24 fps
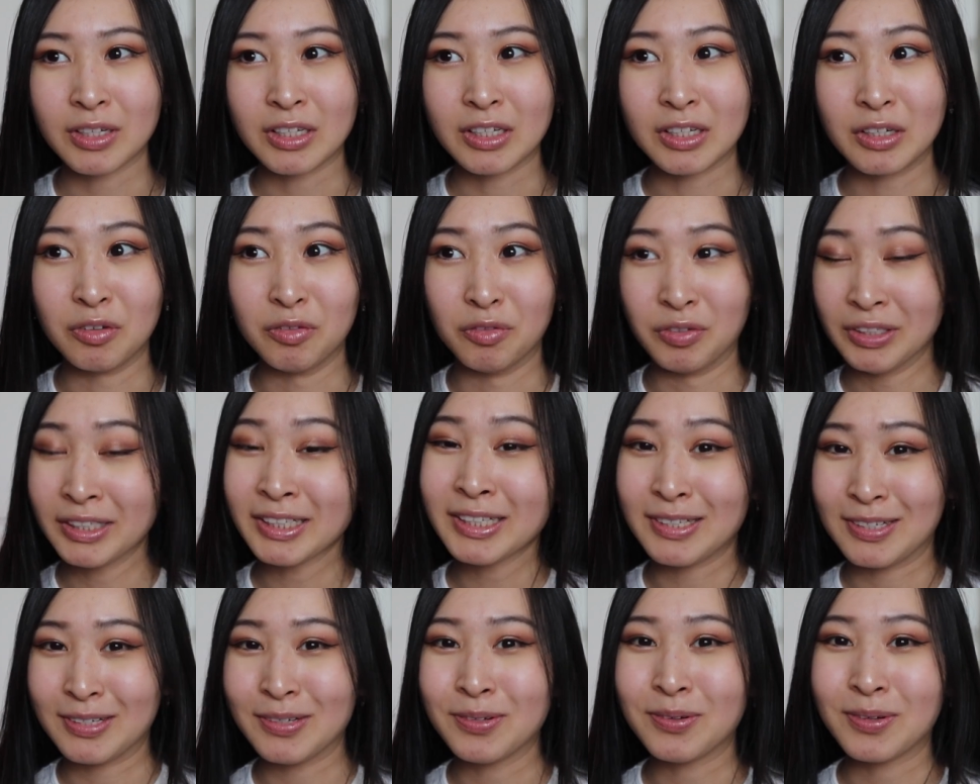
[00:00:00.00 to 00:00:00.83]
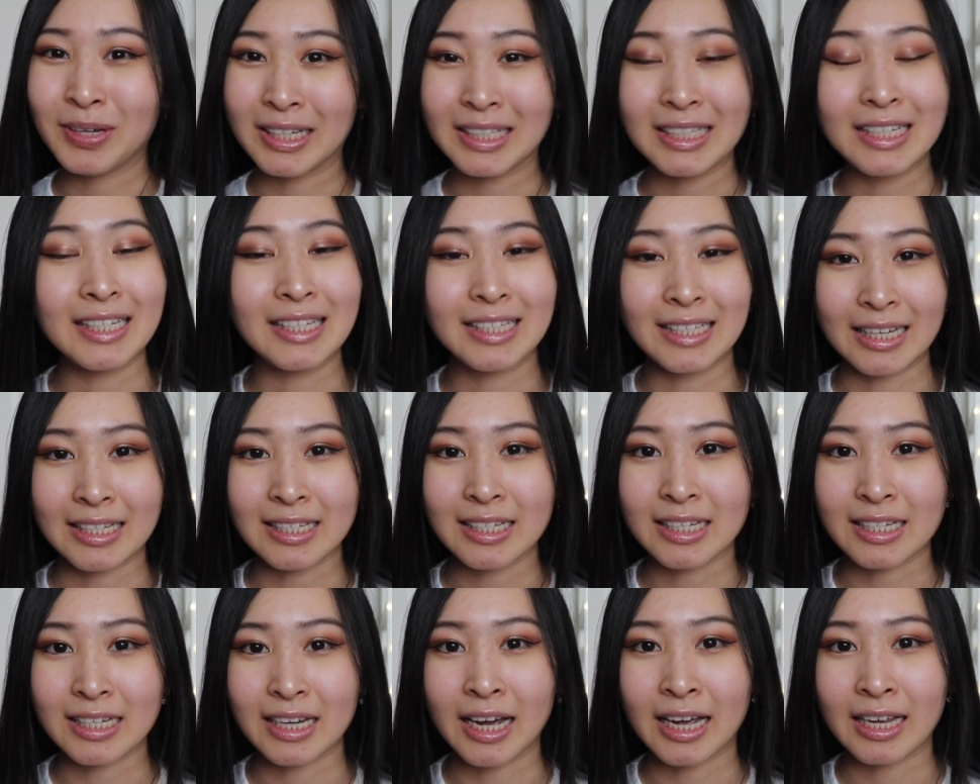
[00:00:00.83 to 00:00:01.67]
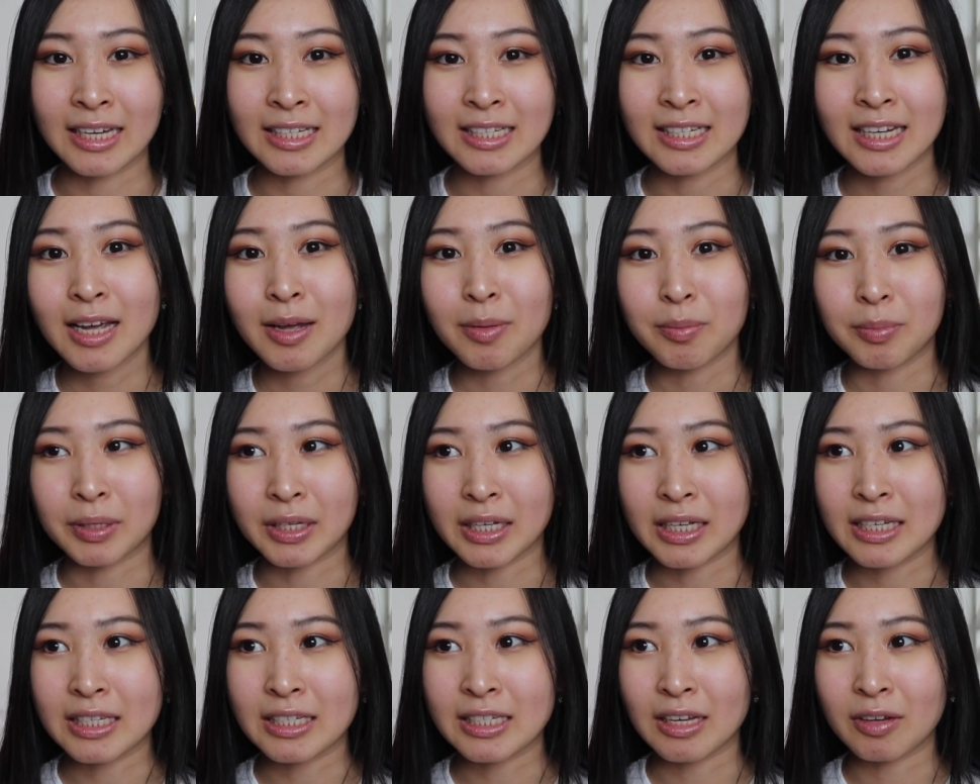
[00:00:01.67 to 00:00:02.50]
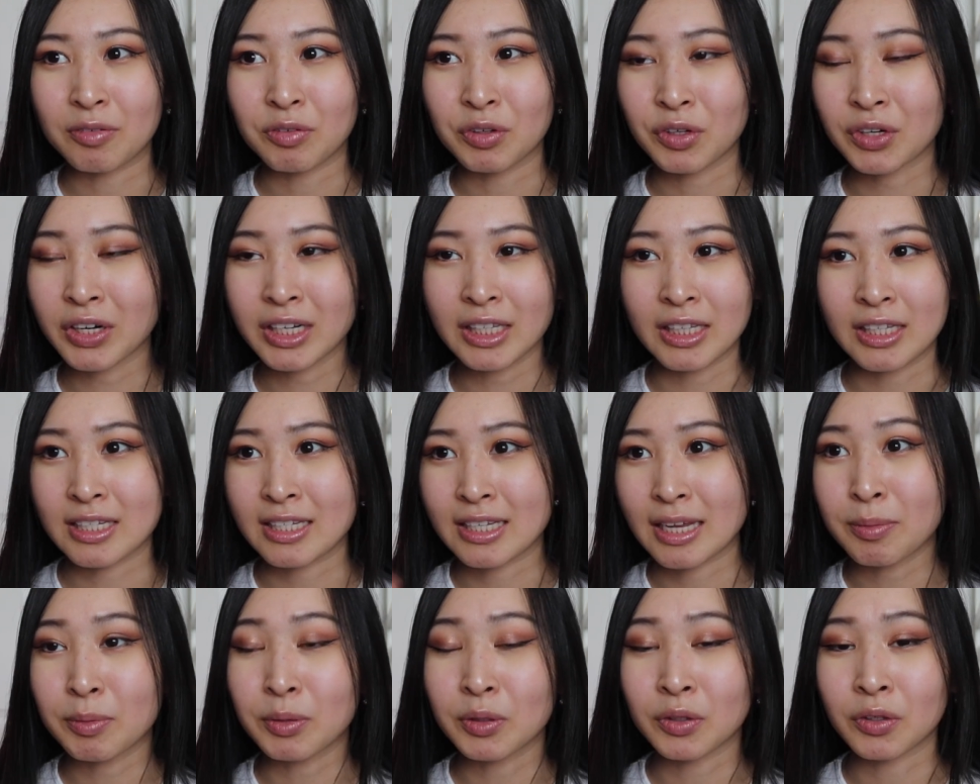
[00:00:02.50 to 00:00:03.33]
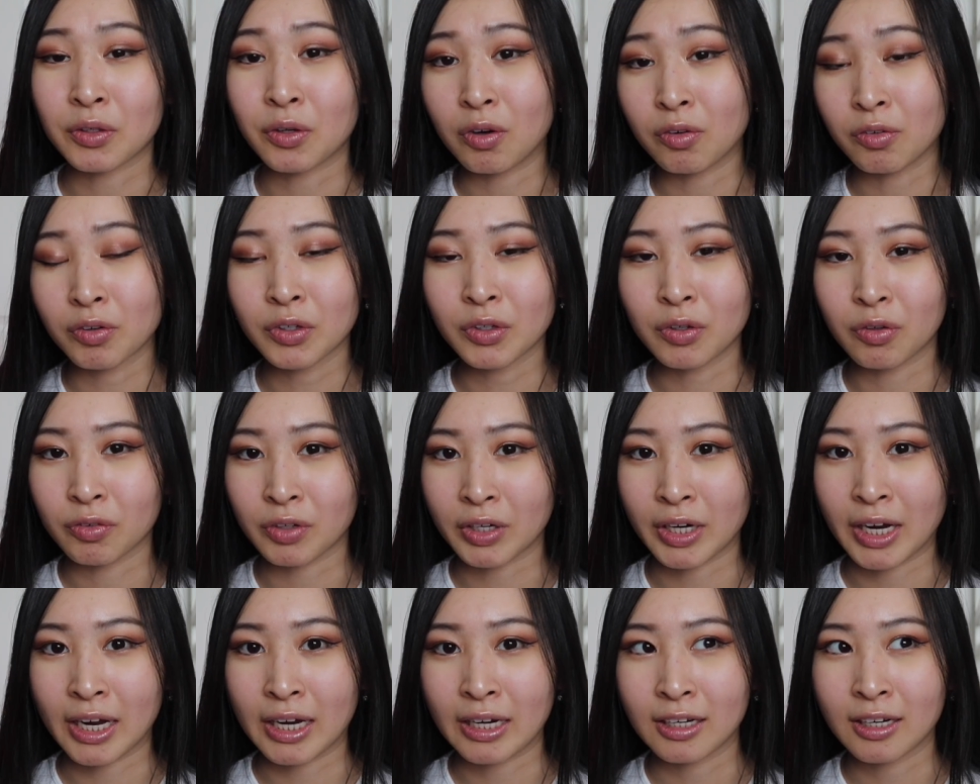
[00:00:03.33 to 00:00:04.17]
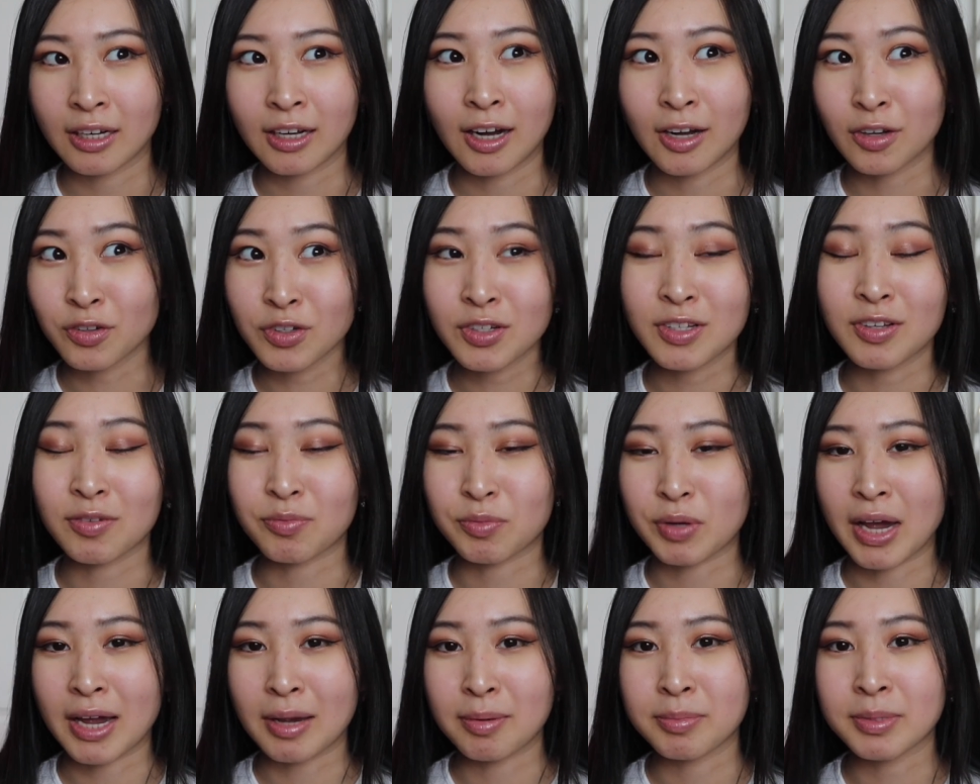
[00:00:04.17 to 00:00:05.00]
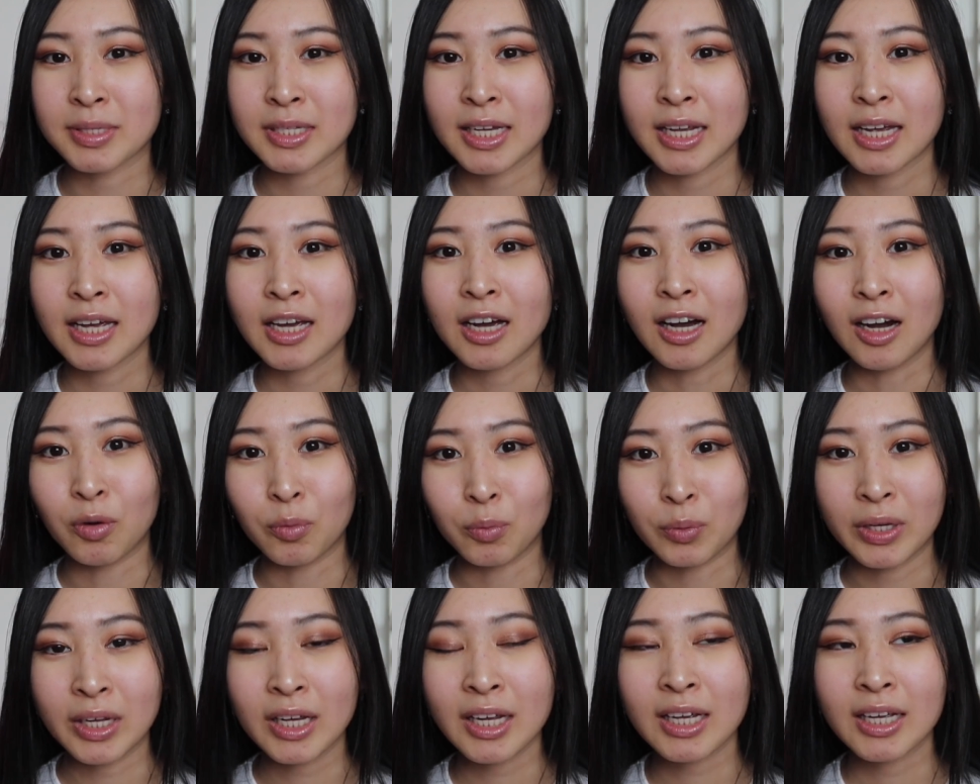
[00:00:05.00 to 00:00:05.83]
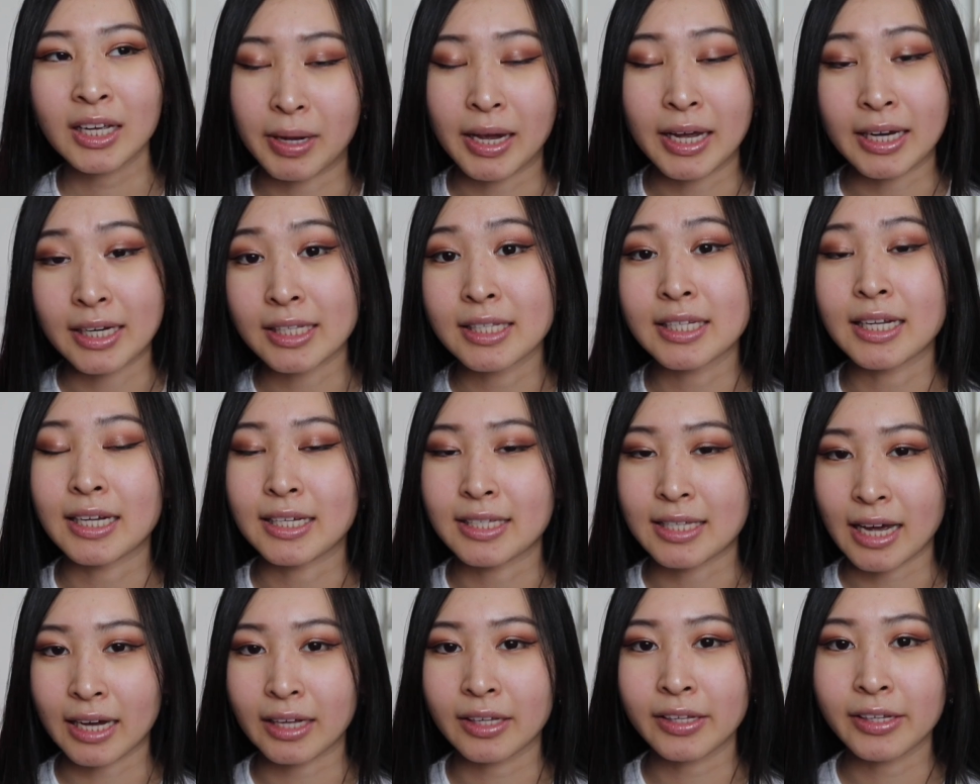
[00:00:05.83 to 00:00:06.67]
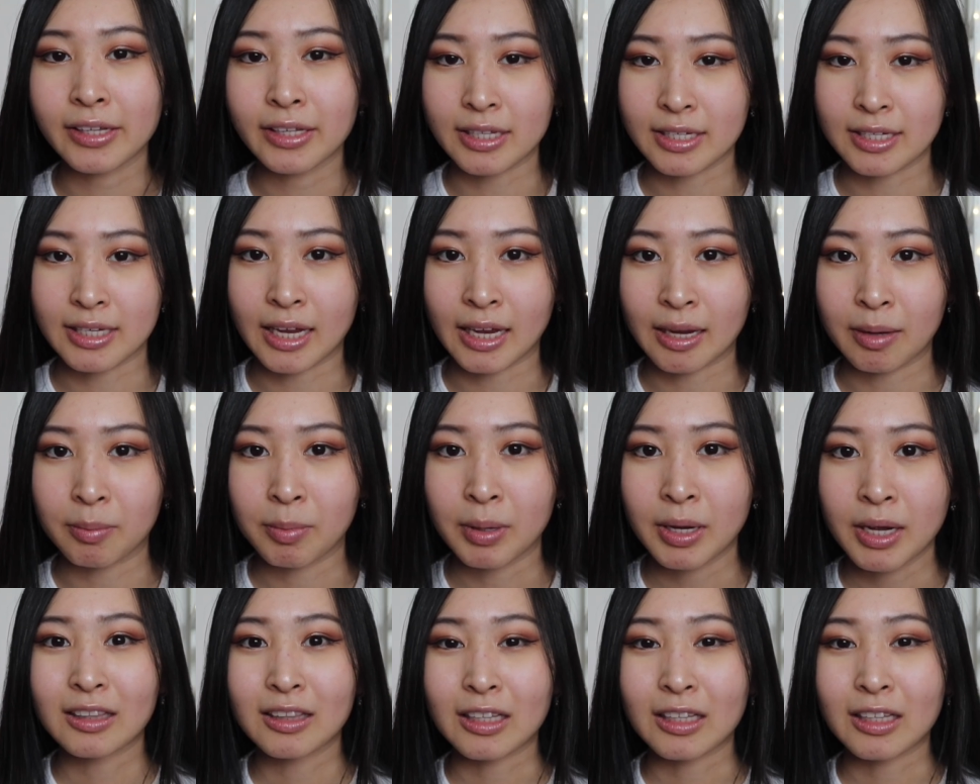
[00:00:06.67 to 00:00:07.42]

you really do get desensitized because if you're getting the same alert over and over again, hundreds of times a week, and it's exactly the same,